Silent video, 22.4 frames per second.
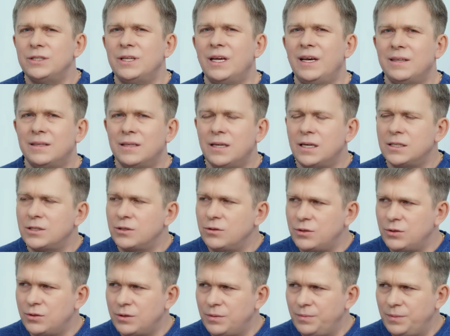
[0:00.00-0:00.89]
He
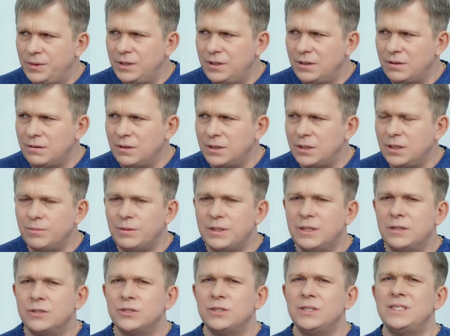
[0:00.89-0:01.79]
starts usurping us.
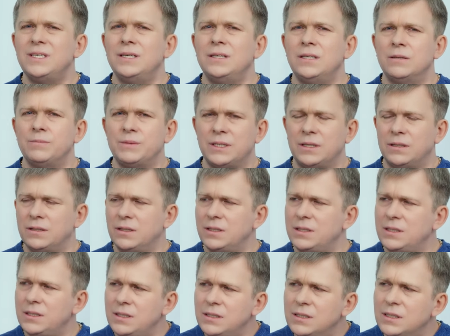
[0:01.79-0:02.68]
Should we agree
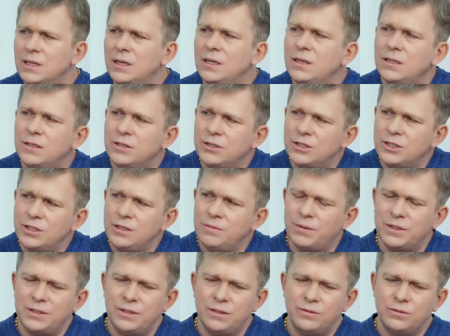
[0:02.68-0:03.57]
with this and
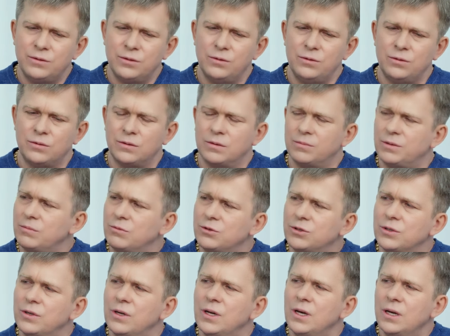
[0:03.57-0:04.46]
live to his tune,
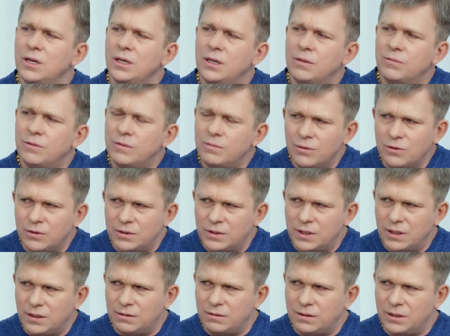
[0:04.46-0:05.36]
because God gave
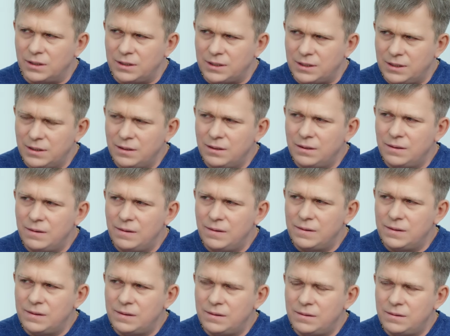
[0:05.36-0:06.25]
him power over
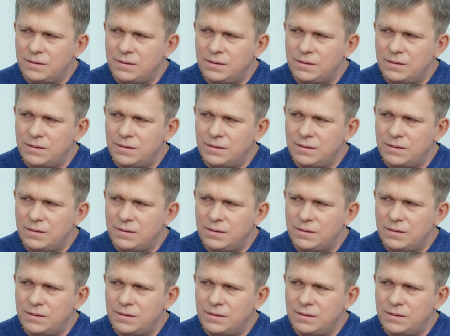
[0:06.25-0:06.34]
us?